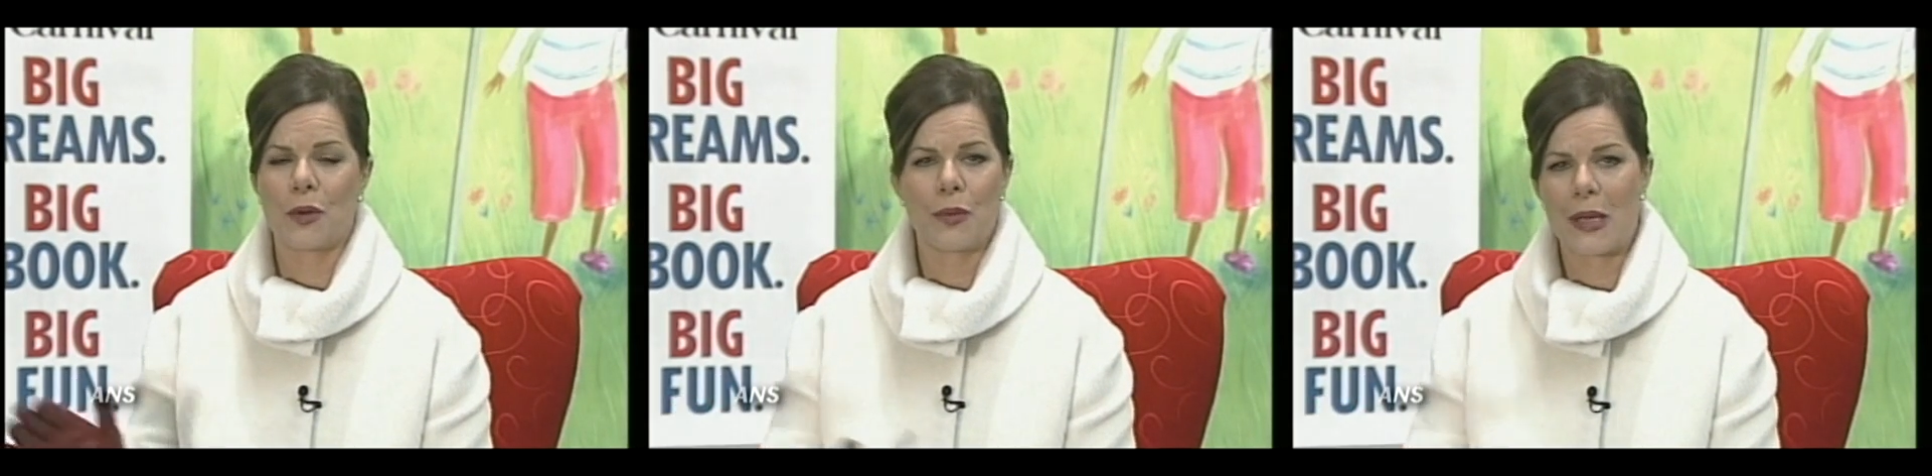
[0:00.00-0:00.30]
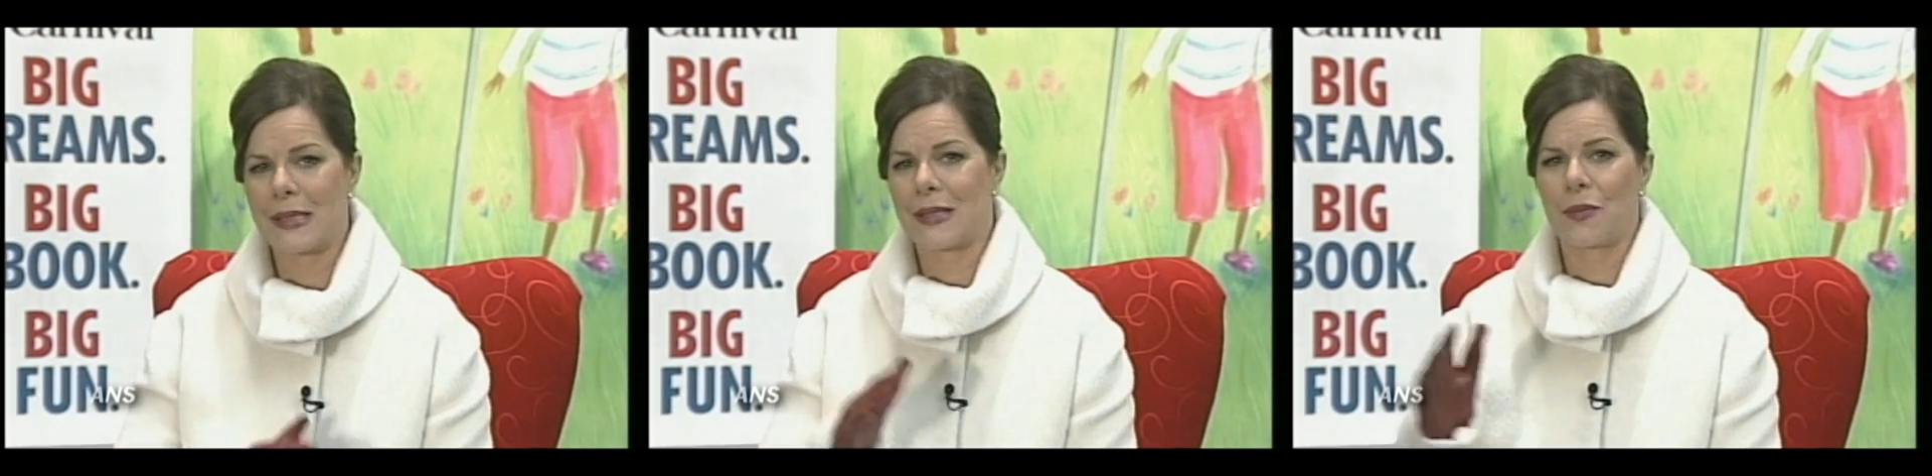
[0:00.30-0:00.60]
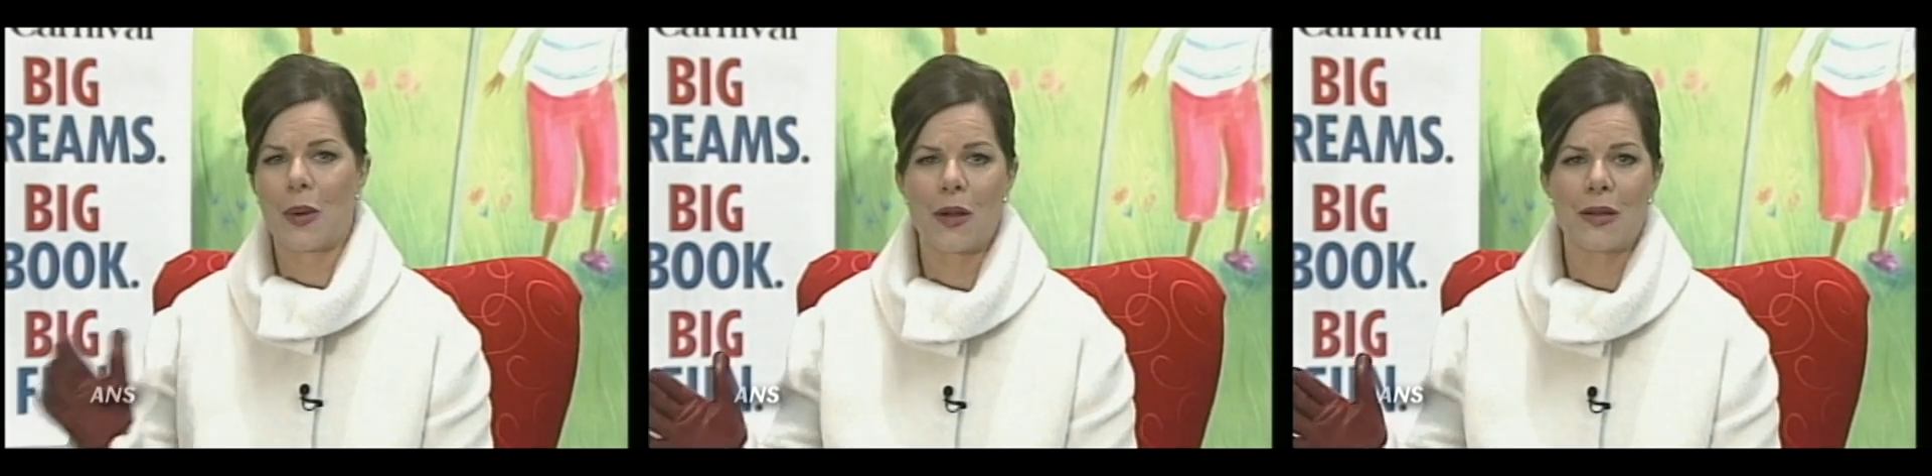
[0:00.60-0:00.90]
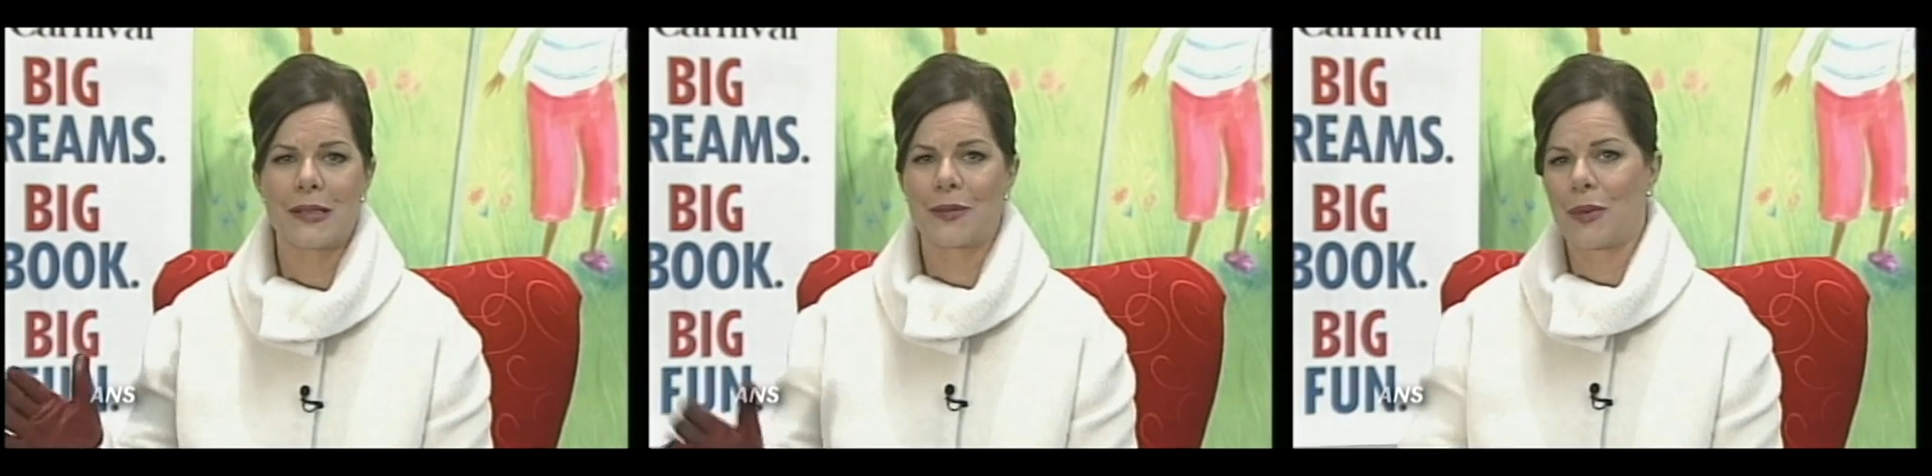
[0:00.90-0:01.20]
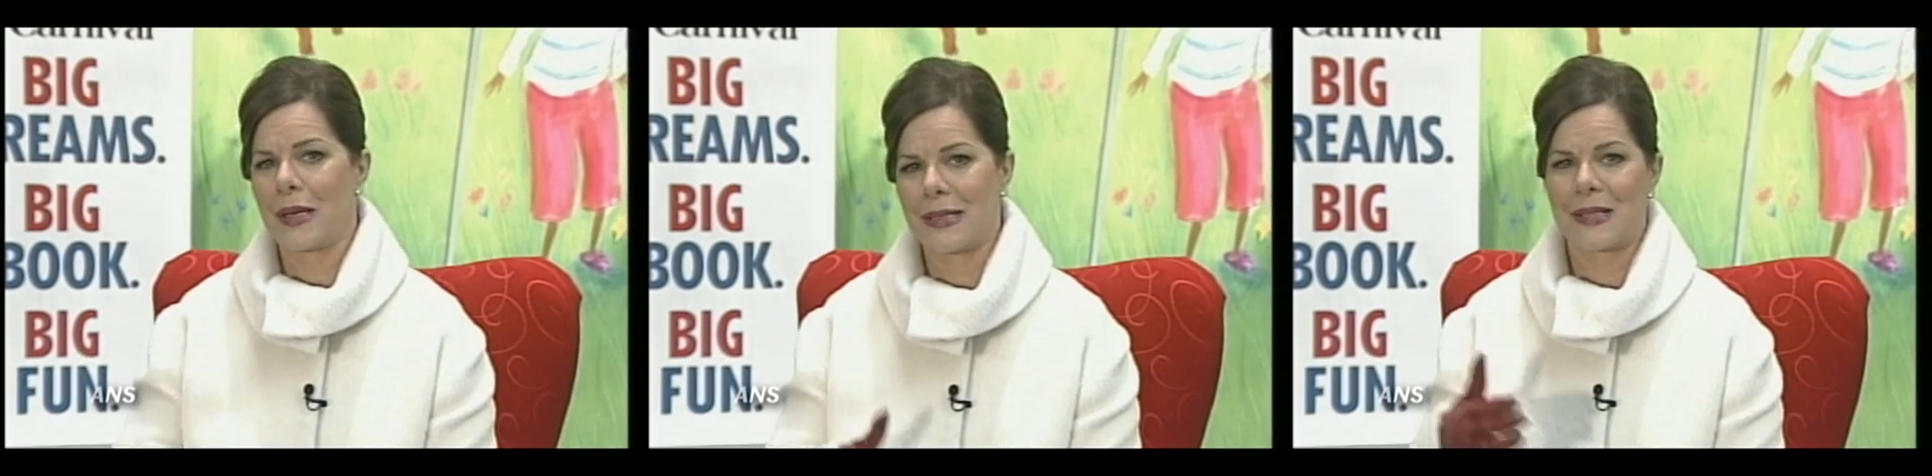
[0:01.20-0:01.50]
It raises awareness, it
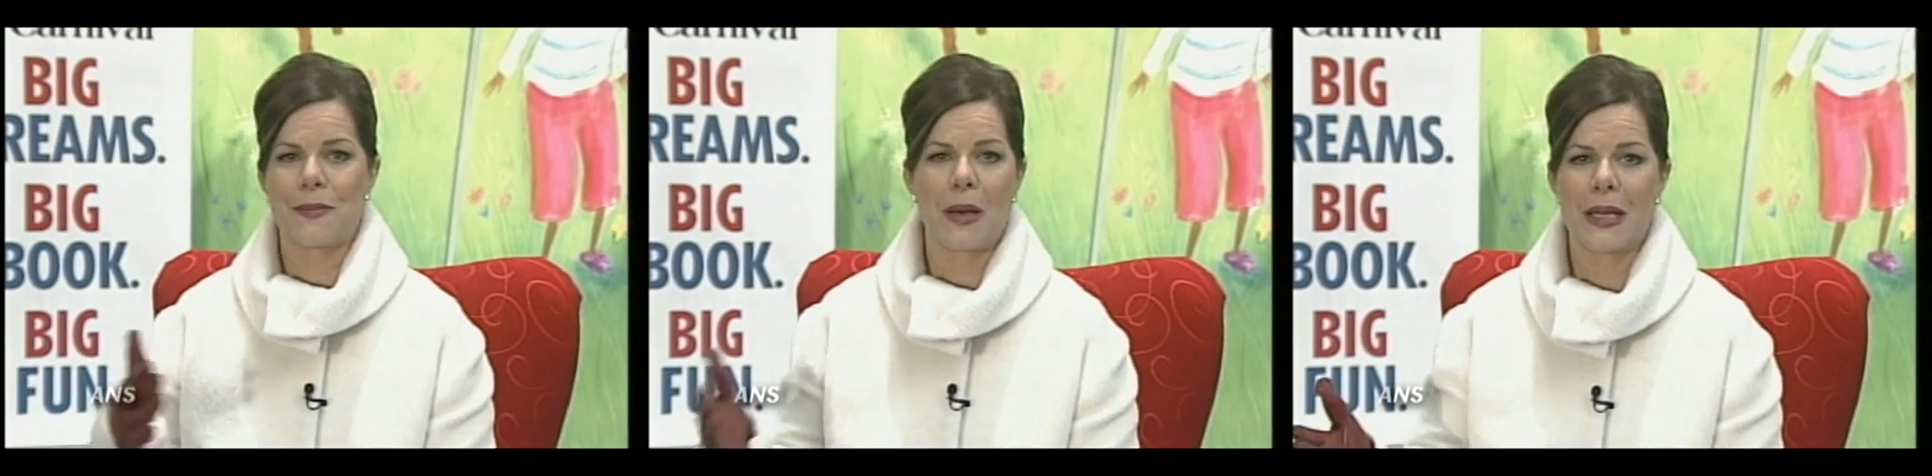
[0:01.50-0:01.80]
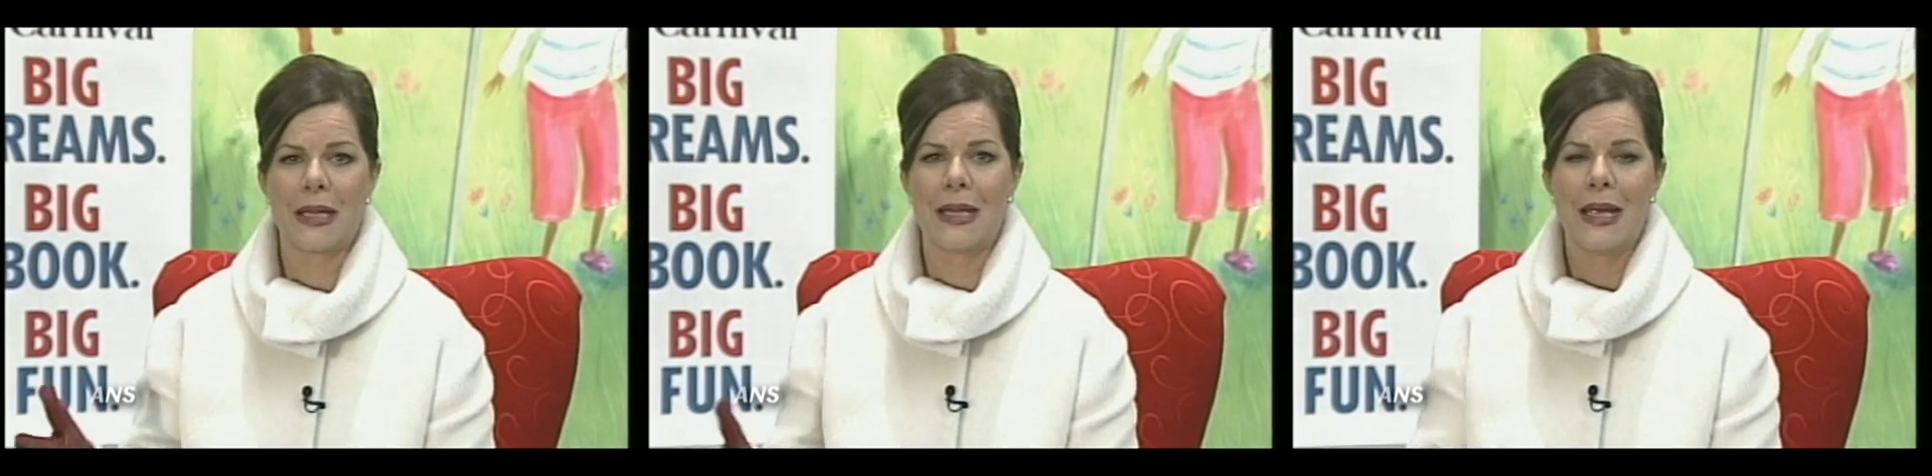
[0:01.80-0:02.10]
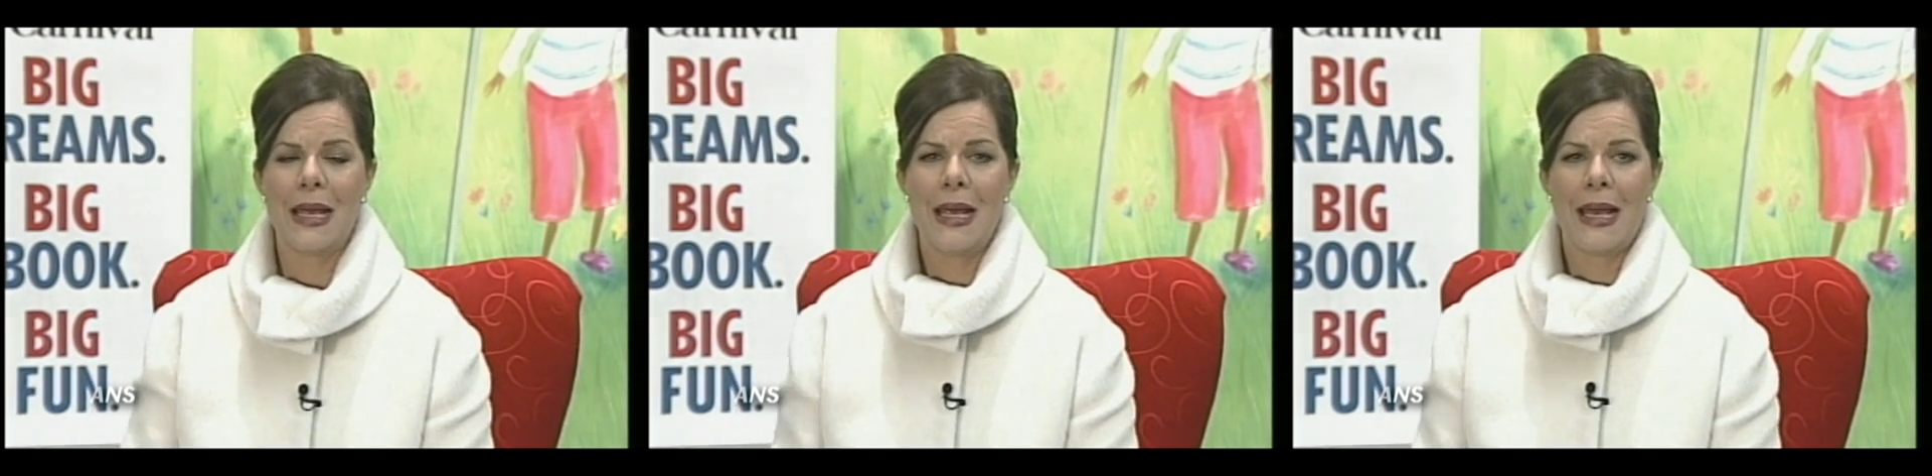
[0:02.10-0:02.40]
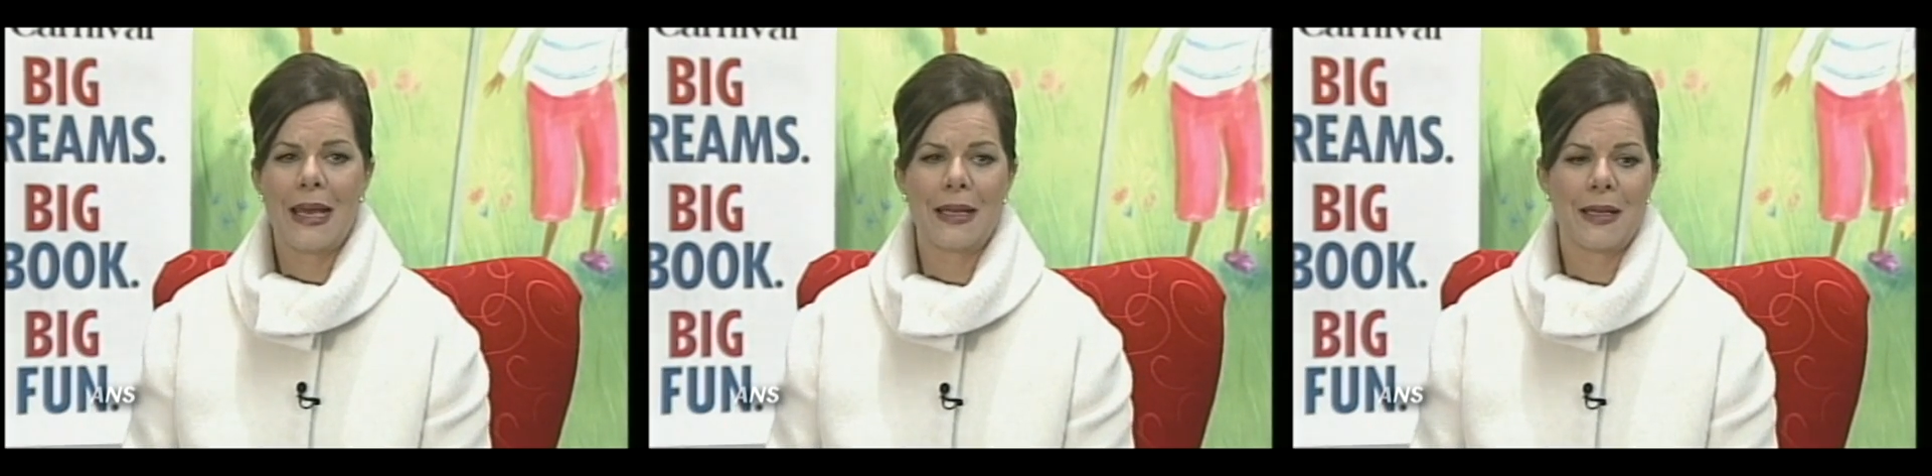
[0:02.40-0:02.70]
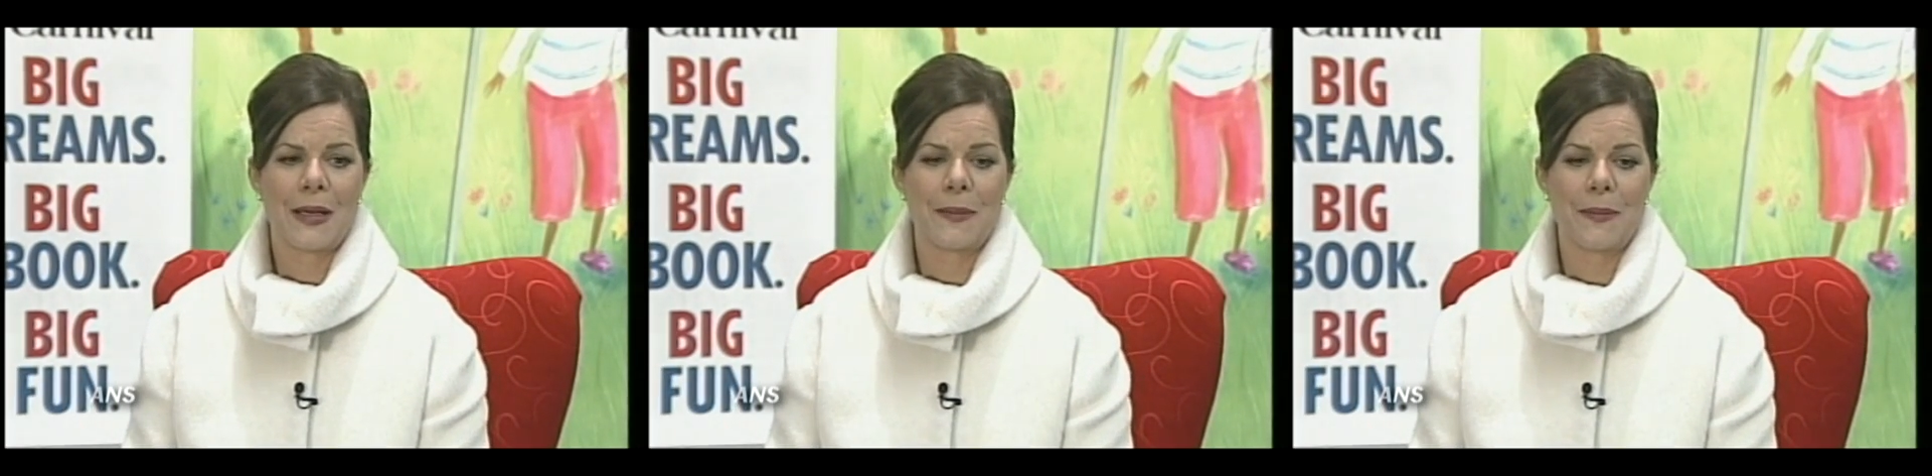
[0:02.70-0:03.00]
raises money,
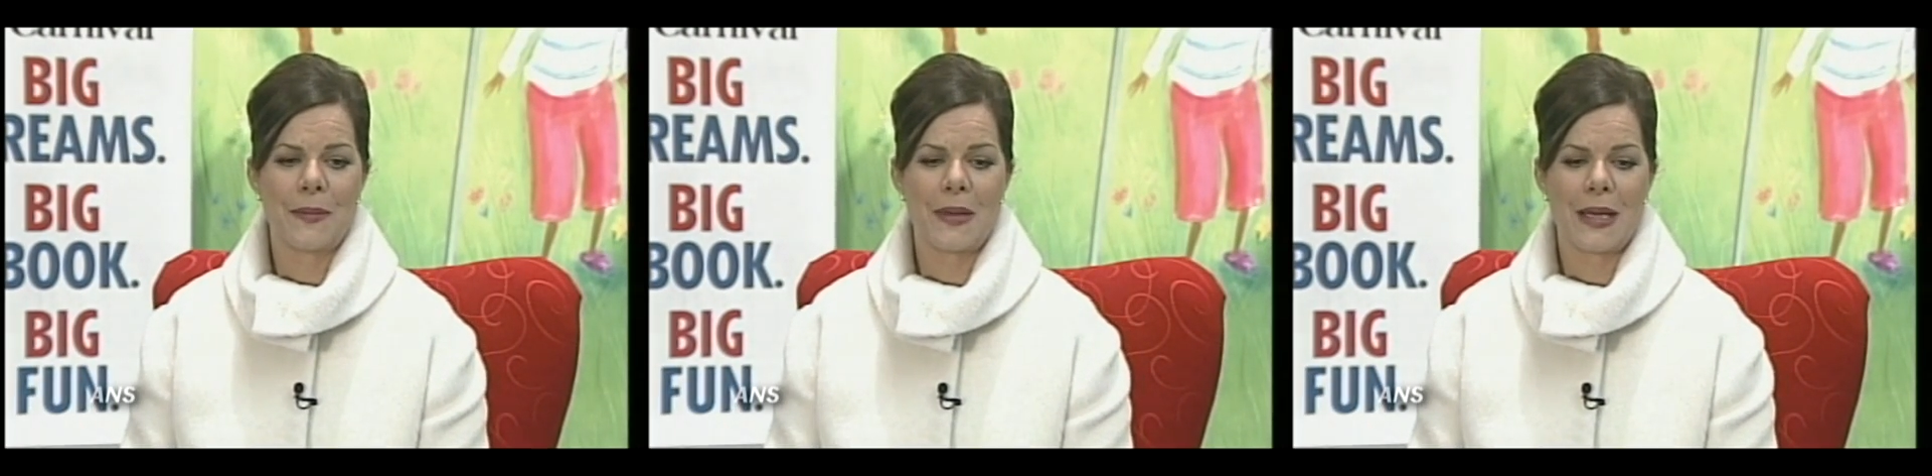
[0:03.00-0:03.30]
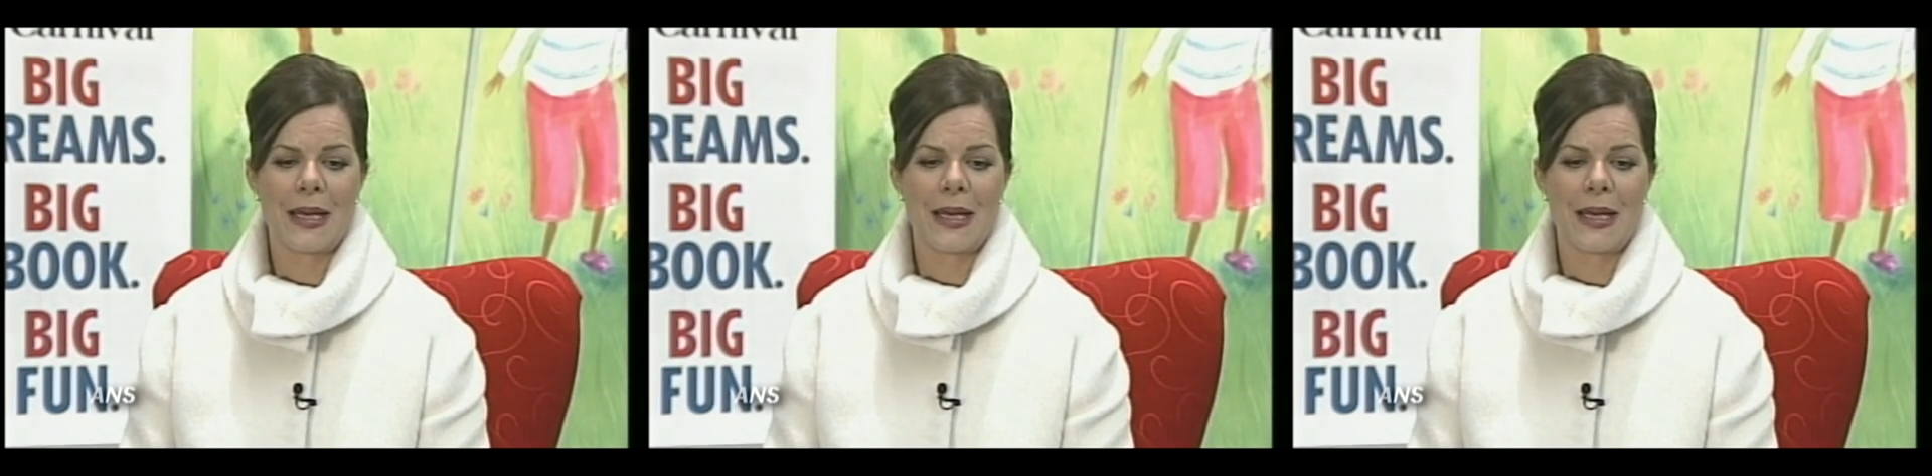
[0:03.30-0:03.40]
and, um,